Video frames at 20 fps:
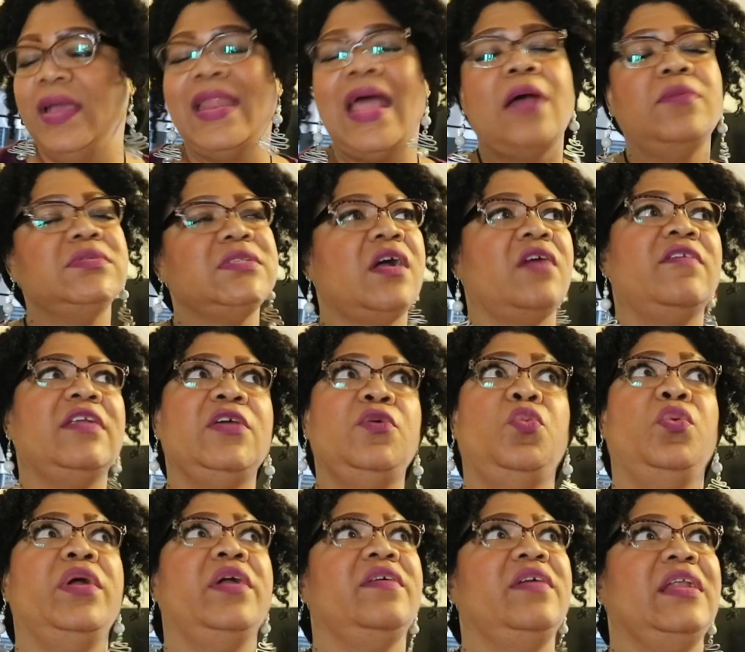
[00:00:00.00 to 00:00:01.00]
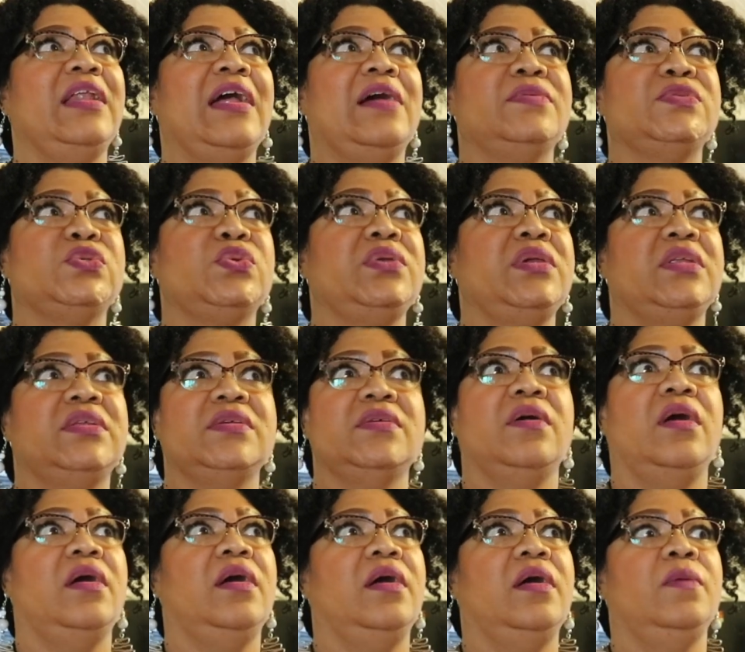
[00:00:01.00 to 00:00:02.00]
And I was already worried that I was gonna get
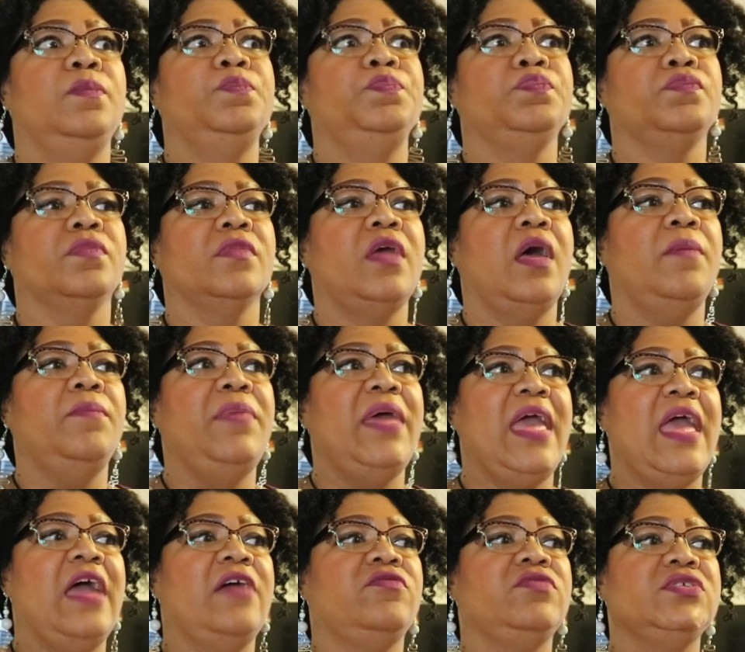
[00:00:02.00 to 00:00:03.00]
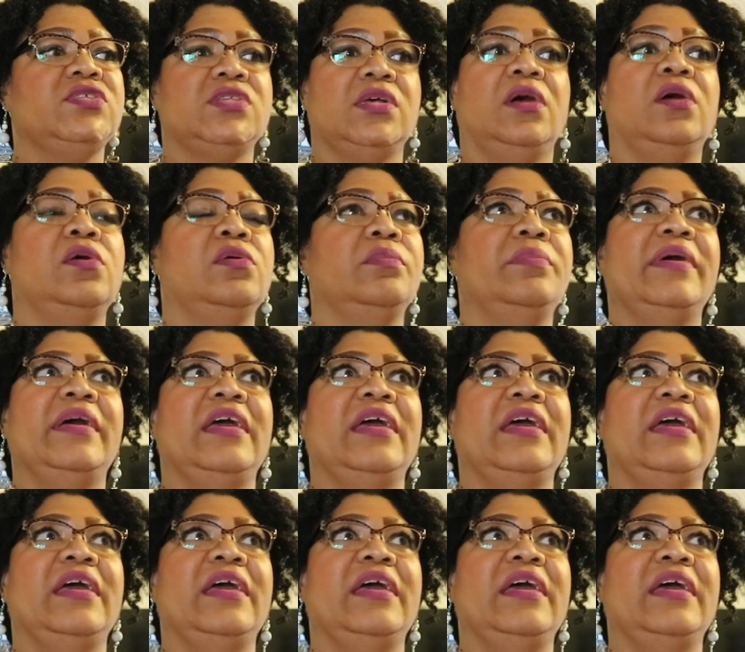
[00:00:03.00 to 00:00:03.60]
a bad result,